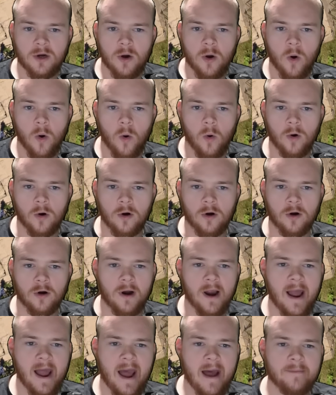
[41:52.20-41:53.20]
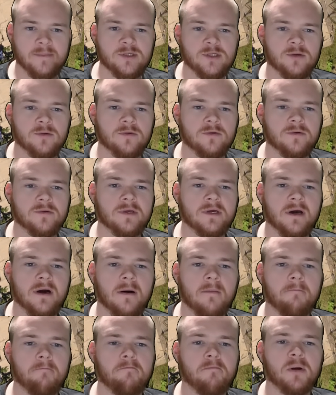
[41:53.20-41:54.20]
or absolutely
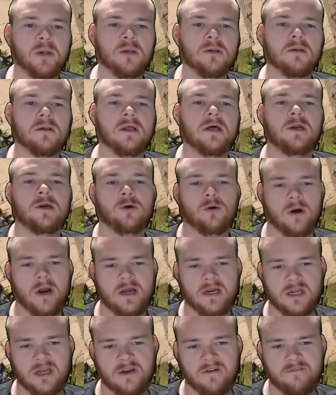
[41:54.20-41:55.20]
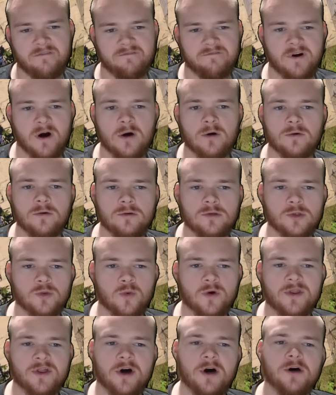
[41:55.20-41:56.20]
obliterating foes
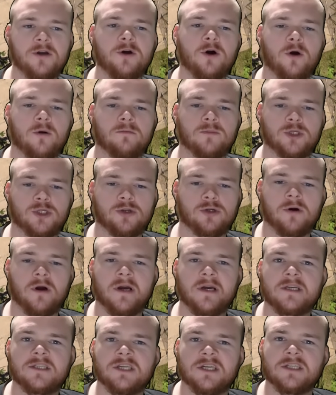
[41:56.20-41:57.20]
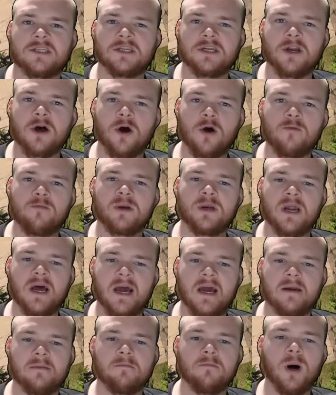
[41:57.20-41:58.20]
with unarmed strikes as an open
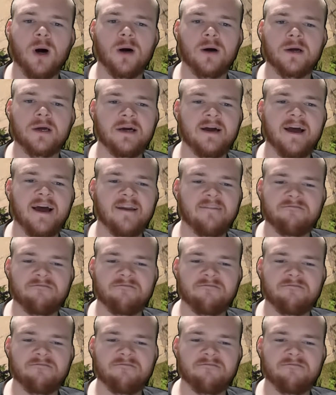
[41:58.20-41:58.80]
hand monk, and